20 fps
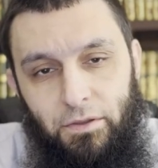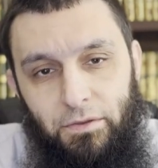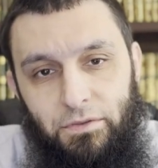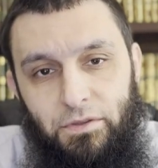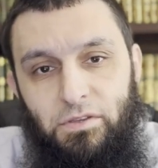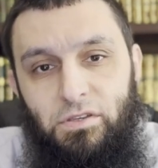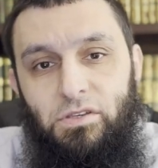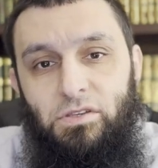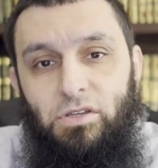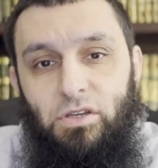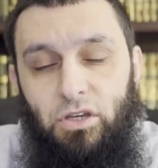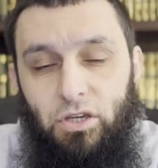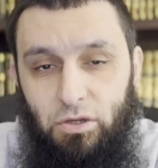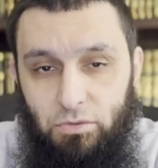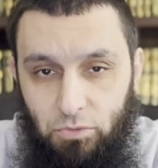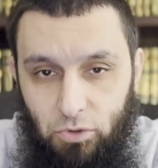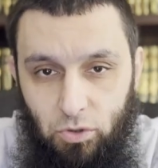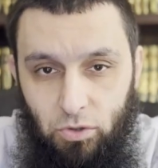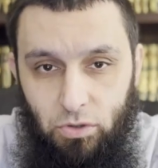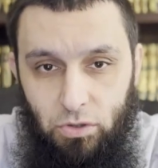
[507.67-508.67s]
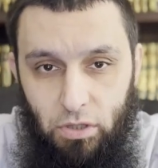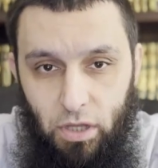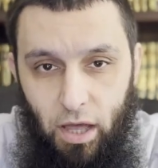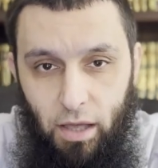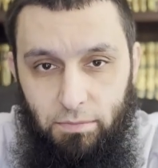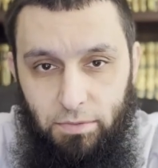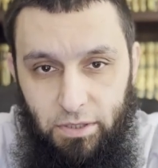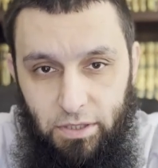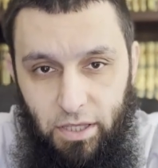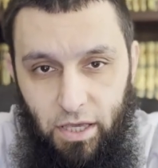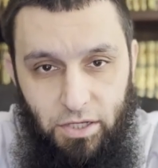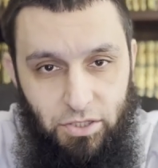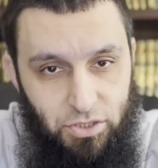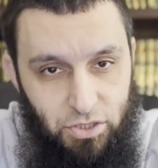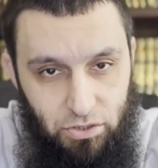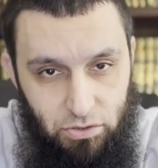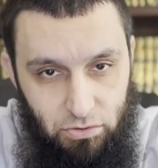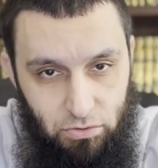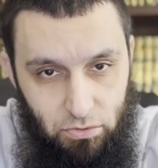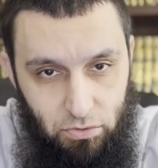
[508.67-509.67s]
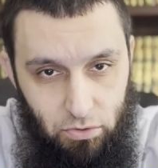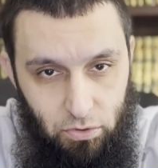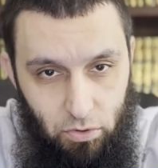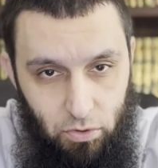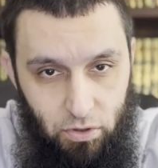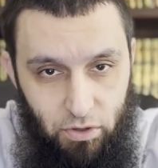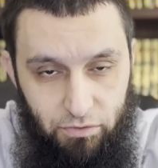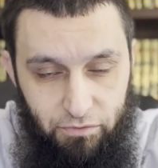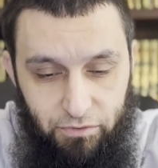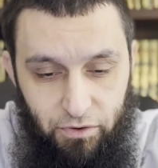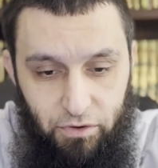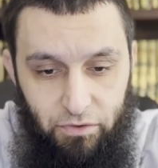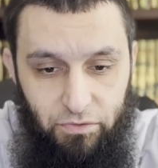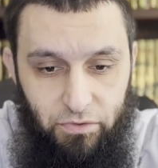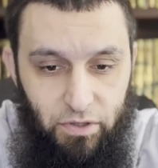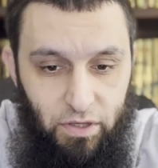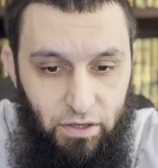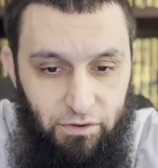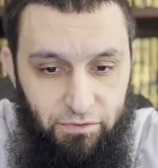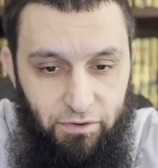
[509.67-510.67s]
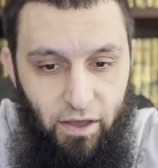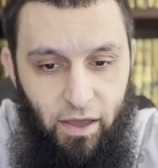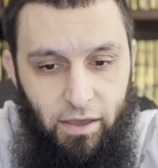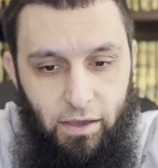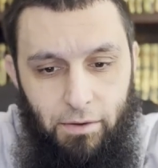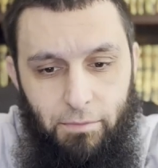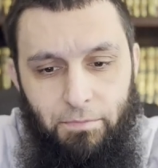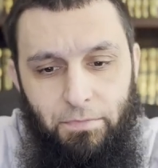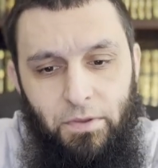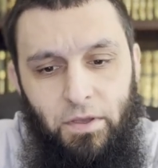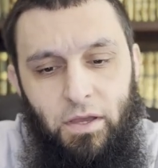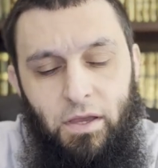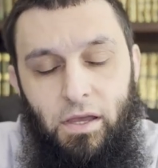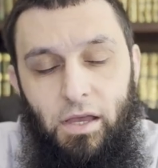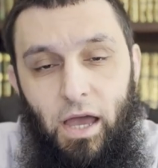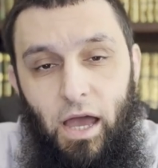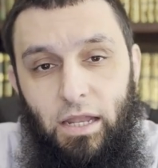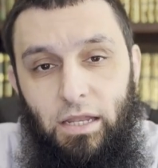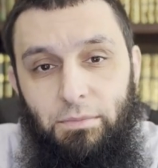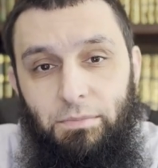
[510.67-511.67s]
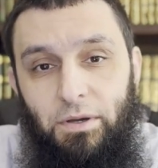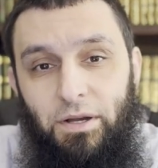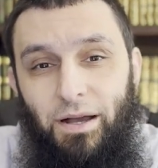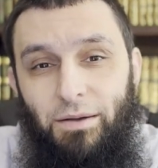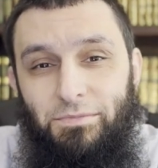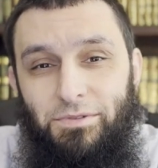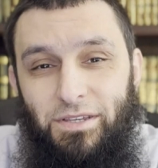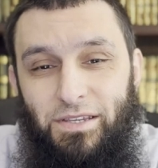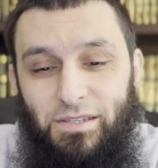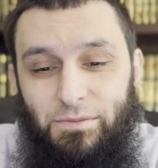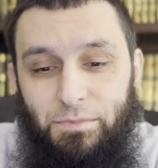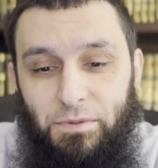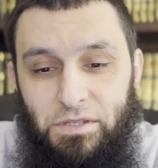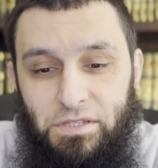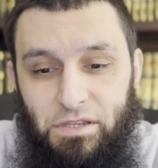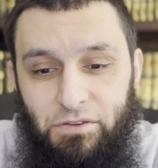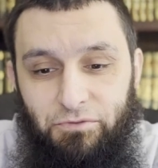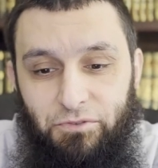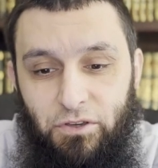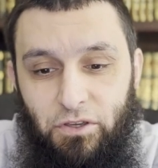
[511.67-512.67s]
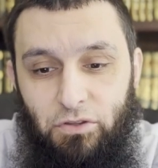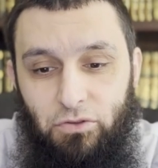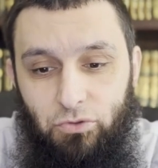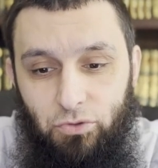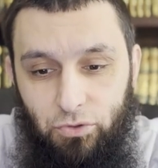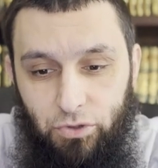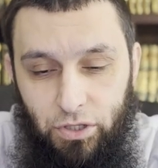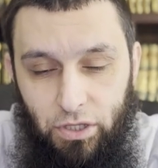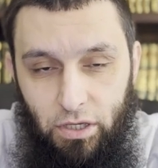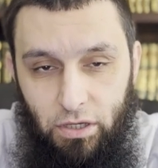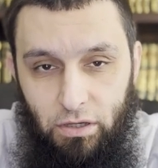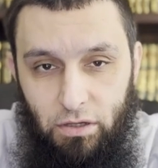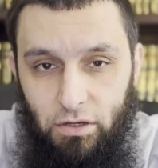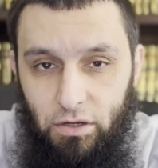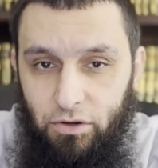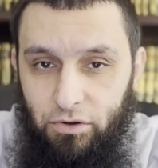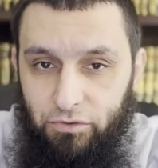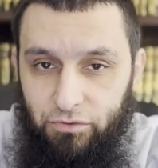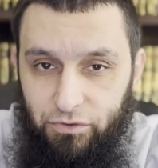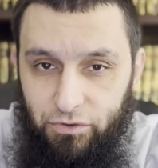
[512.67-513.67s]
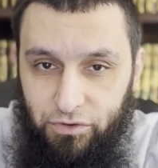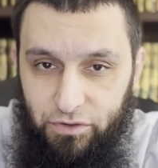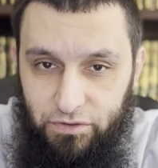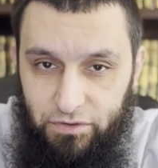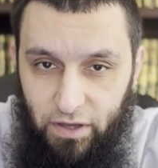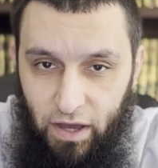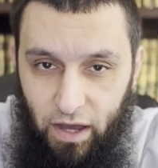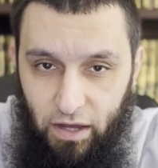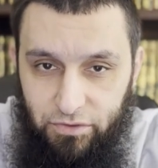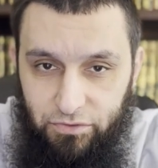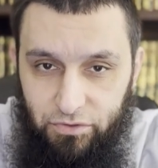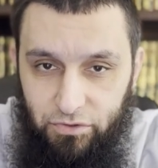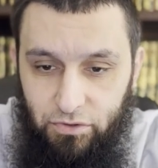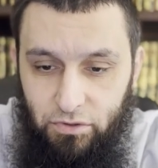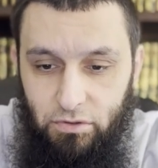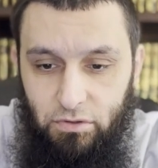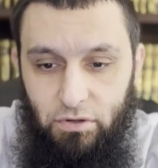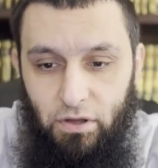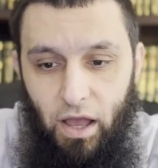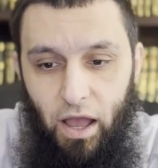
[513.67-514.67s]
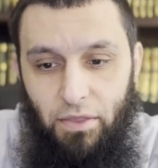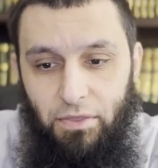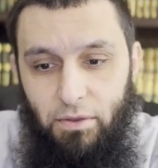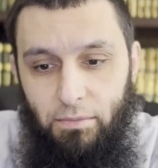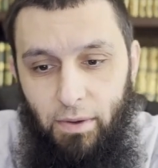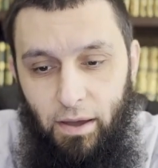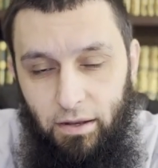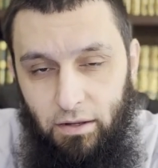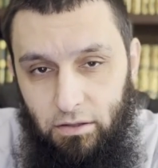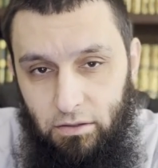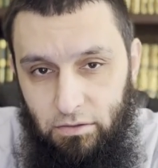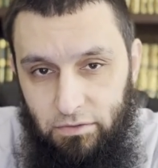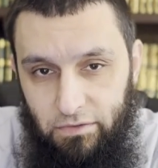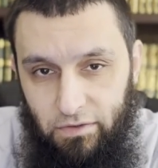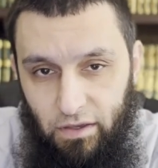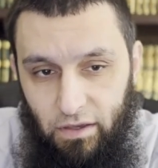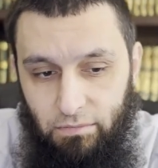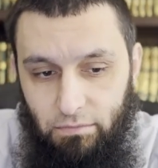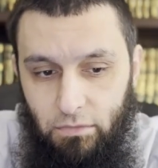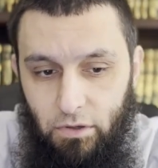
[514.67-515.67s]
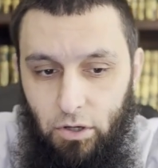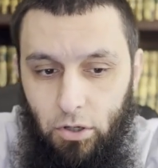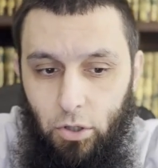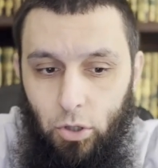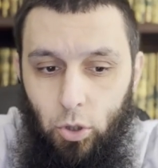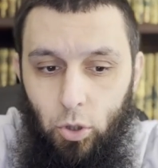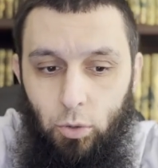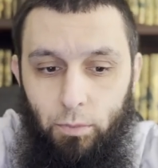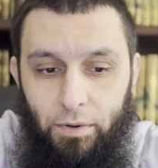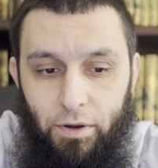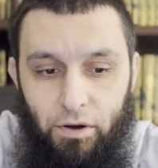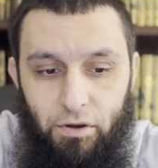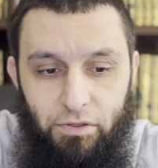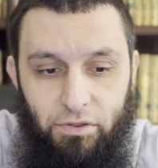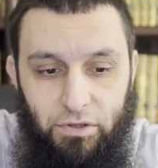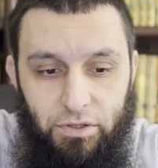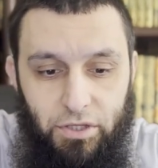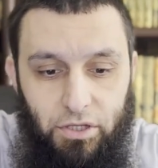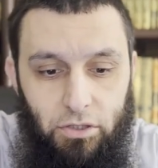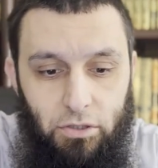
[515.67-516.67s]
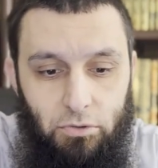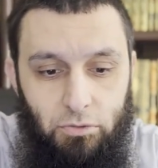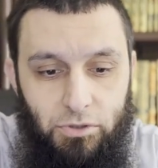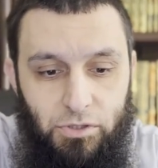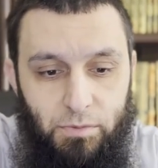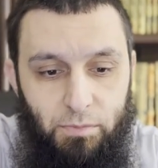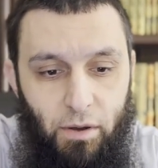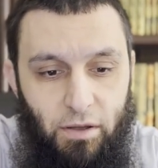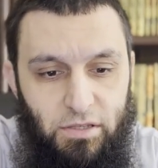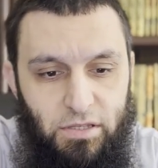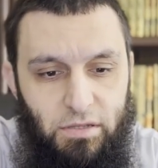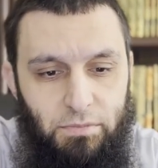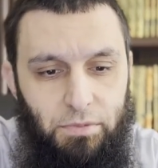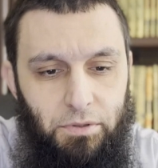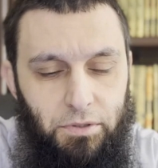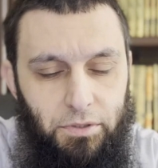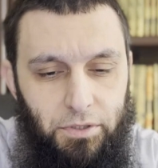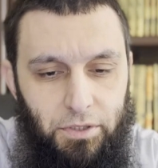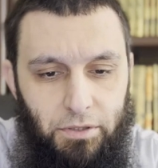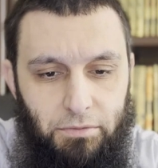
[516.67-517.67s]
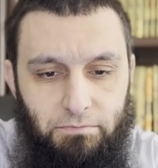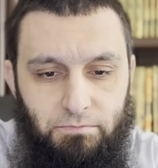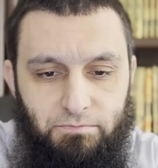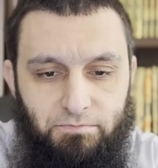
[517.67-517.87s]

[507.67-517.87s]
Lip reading: This is a communal obligation, or a fard kifaya, and it becomes a specific duty for the doctor and the medical team who bear the legal responsibility.